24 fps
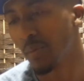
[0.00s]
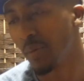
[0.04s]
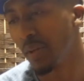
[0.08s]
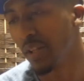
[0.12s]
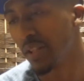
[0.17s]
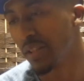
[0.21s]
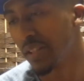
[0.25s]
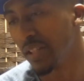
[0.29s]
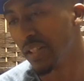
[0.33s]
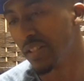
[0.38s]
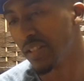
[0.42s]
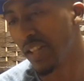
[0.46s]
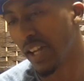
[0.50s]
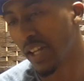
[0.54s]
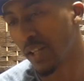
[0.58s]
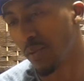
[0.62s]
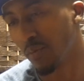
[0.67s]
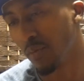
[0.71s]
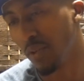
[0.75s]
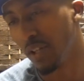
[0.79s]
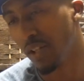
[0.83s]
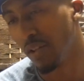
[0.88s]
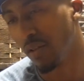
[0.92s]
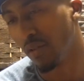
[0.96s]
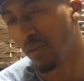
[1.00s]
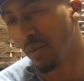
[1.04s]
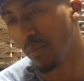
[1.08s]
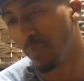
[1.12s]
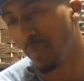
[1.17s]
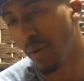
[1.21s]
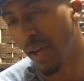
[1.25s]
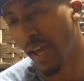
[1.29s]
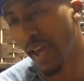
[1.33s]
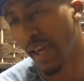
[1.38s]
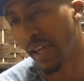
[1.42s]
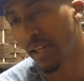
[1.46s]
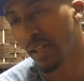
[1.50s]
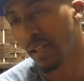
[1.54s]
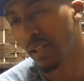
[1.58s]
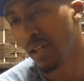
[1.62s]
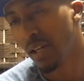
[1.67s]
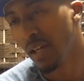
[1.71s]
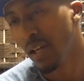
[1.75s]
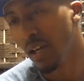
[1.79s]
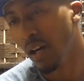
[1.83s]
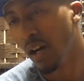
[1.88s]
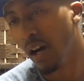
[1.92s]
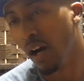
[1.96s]
other things I can read on the back
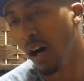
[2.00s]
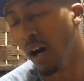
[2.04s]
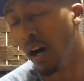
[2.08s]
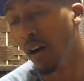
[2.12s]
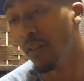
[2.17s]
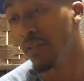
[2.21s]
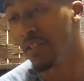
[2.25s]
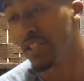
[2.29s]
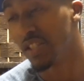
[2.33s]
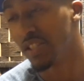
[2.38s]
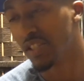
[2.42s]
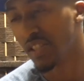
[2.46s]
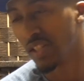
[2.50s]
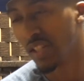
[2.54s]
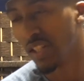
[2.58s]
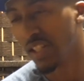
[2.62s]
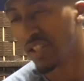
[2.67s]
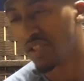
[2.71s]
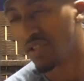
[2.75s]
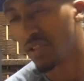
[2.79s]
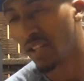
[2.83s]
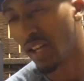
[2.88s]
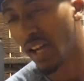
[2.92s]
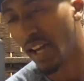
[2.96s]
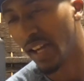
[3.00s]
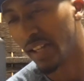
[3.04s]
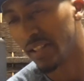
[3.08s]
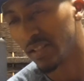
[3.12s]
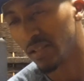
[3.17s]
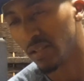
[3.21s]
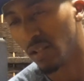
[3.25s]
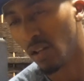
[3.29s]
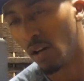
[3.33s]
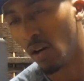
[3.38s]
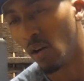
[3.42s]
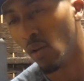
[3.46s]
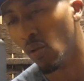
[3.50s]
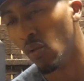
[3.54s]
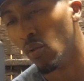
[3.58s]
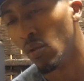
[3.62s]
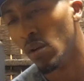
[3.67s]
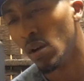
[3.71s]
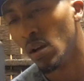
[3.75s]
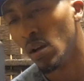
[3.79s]
of it, just to let you guys know.